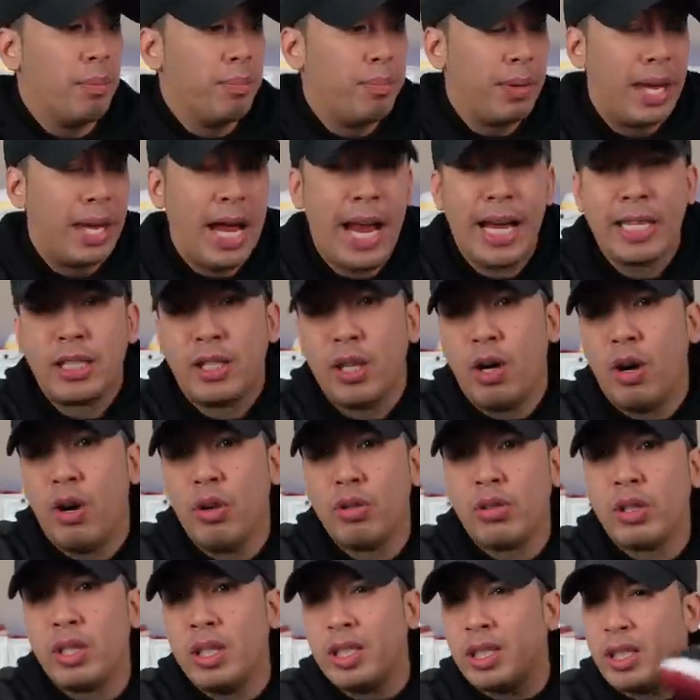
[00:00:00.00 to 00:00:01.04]
Black
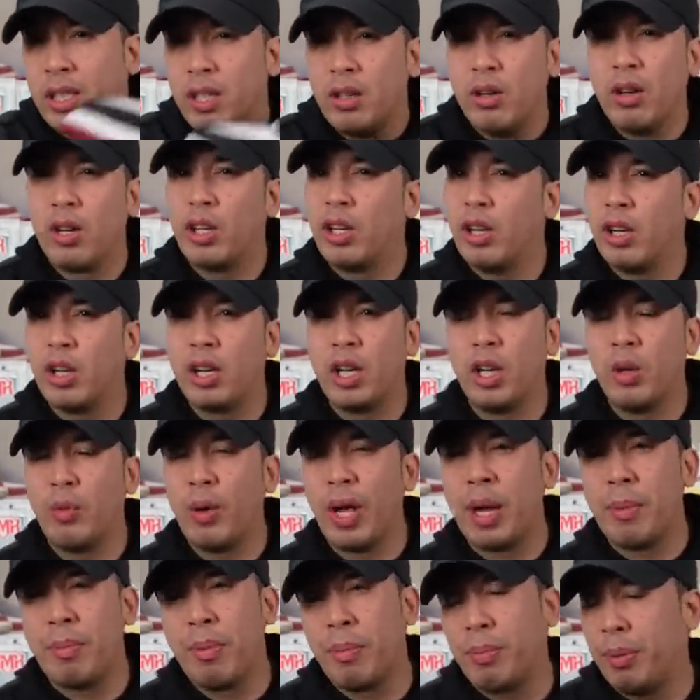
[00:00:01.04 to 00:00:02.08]
toes is still a good
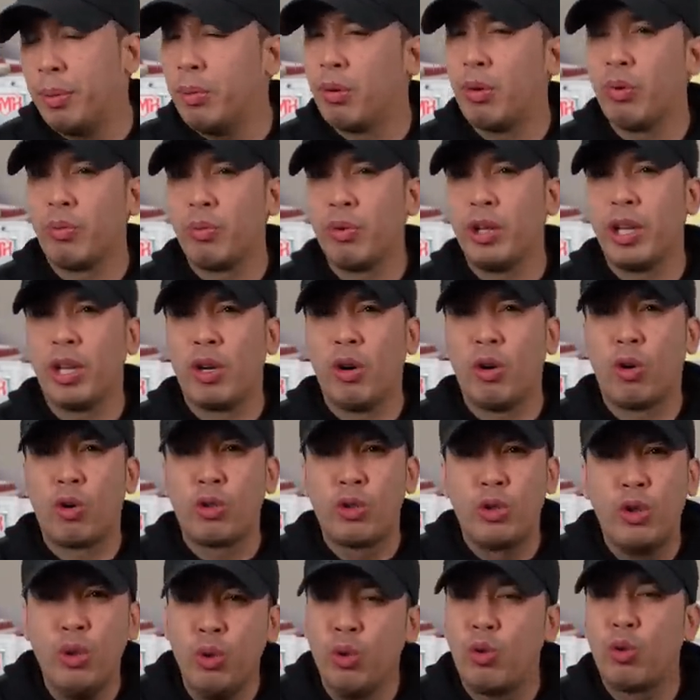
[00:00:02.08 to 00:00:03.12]
colorway, but people don't really go
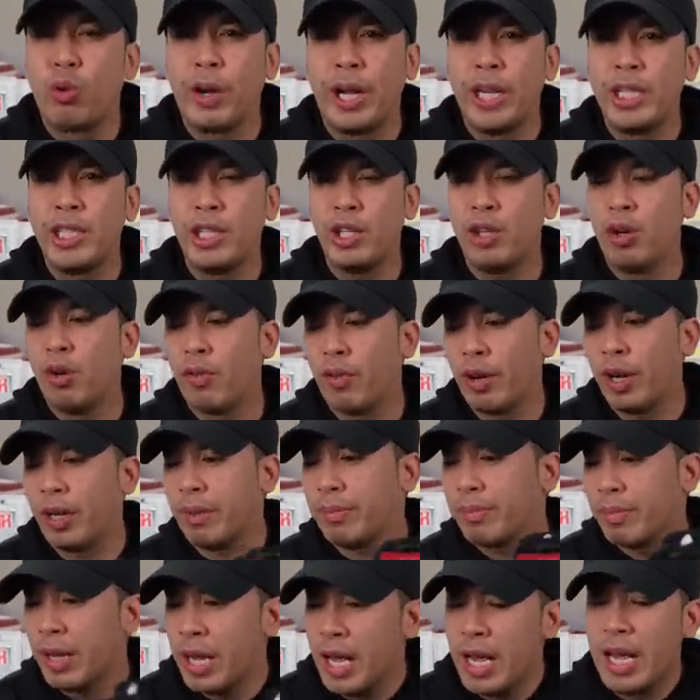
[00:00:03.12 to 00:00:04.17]
too crazy over it.
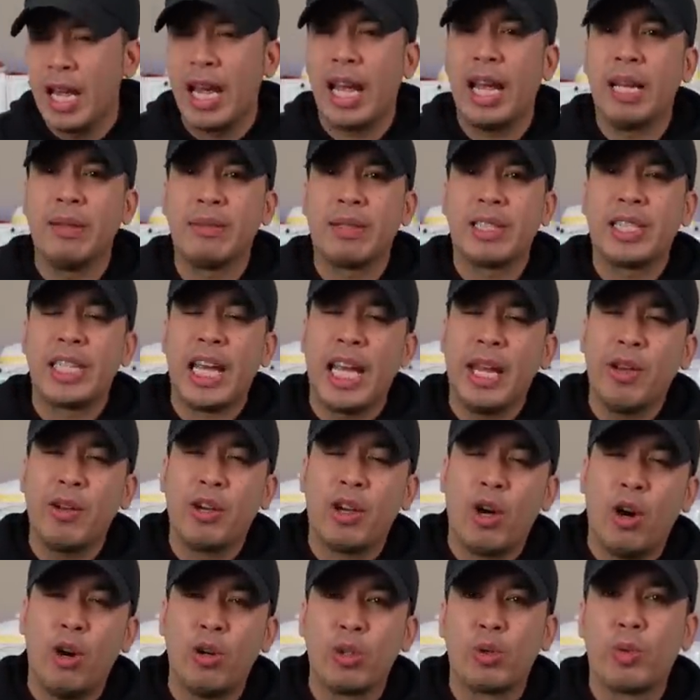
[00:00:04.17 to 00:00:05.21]
And same
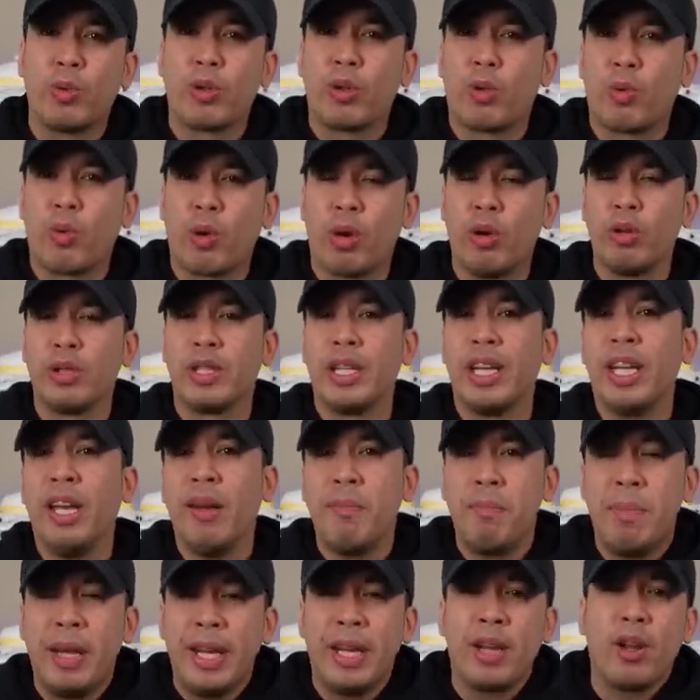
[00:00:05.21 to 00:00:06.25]
goes with the Royals.
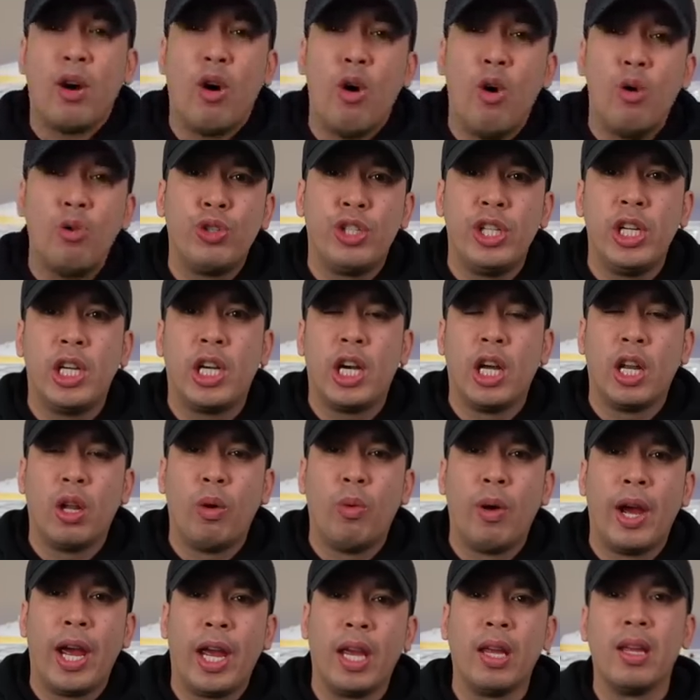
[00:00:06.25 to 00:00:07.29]
It being an O G
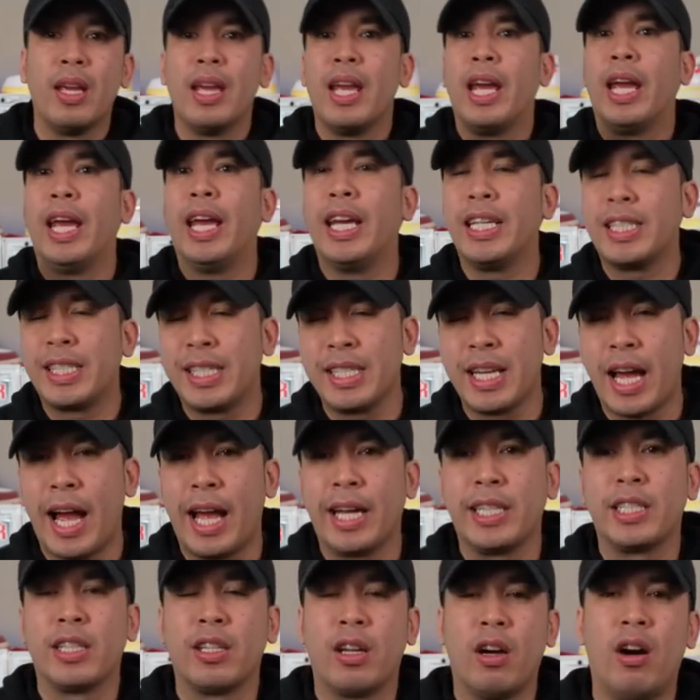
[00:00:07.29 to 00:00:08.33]
colorway, it's
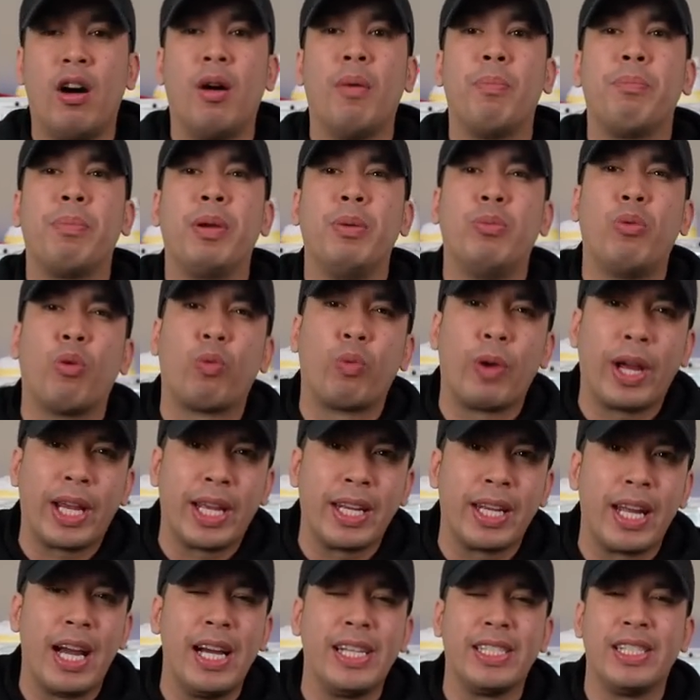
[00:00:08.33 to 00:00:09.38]
nice and all. People
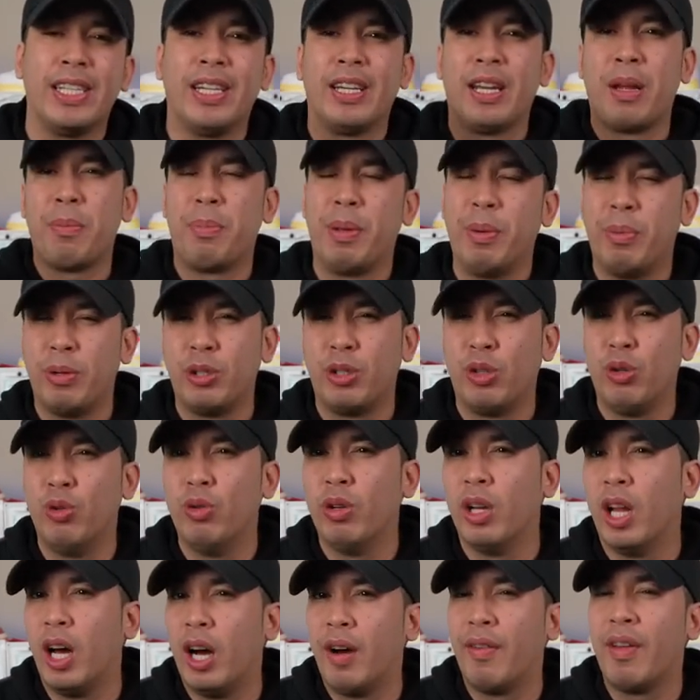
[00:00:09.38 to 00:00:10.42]
recognize it, and people do
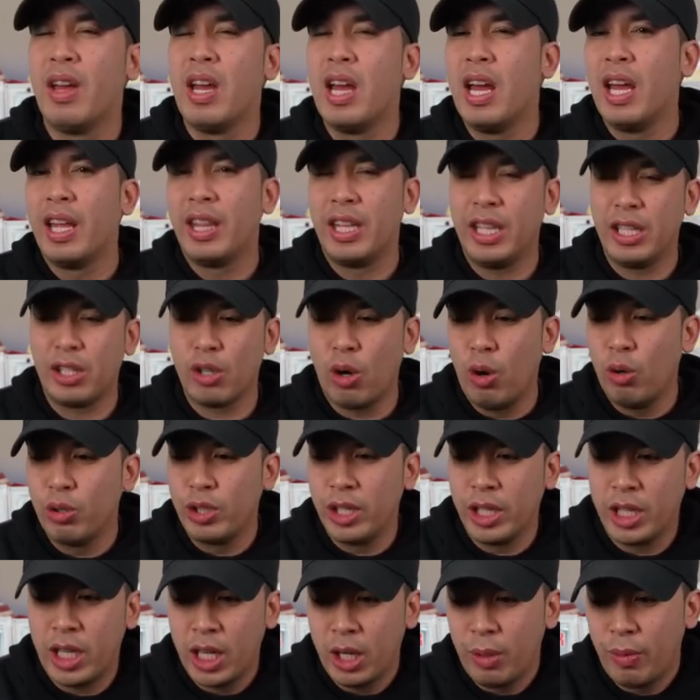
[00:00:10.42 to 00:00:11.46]
love these O
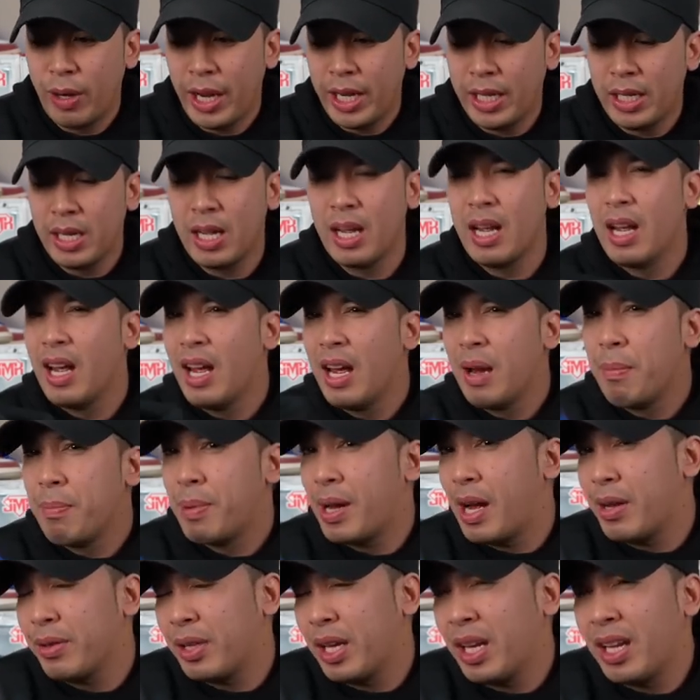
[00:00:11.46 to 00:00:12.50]
G colorways.
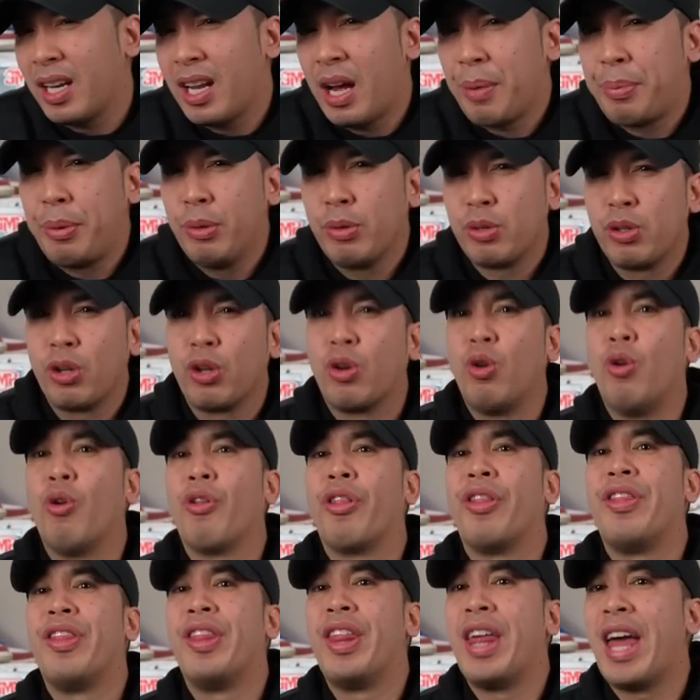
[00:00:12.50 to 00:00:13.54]
But I don't think a lot of people is going to
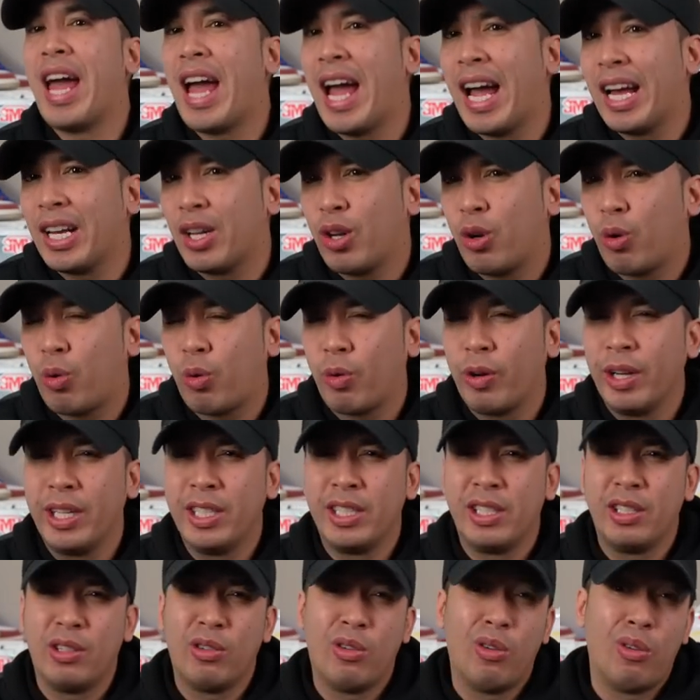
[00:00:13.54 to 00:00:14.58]
go that
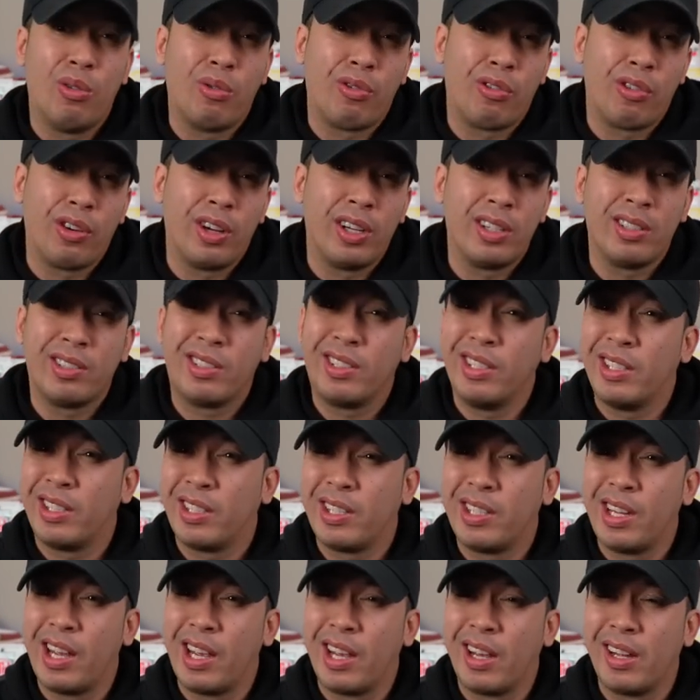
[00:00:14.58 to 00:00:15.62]
crazy over it.
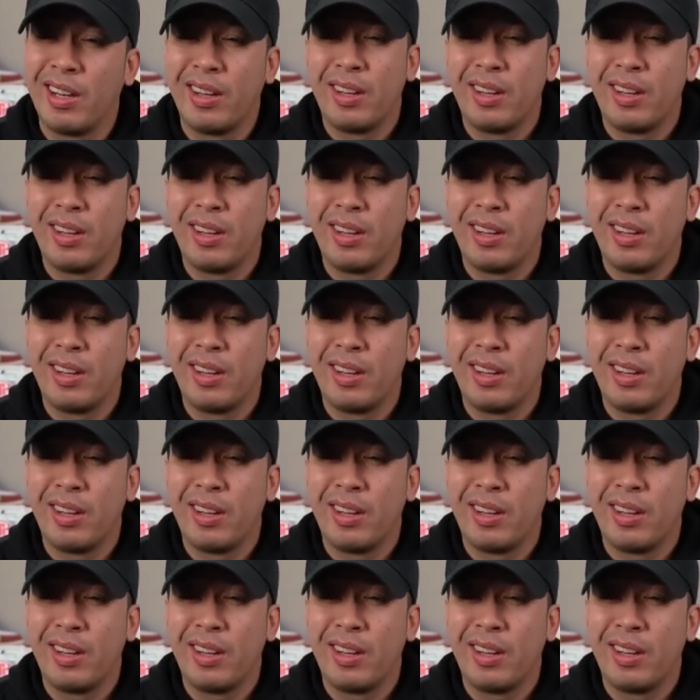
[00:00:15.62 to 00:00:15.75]
Just saying.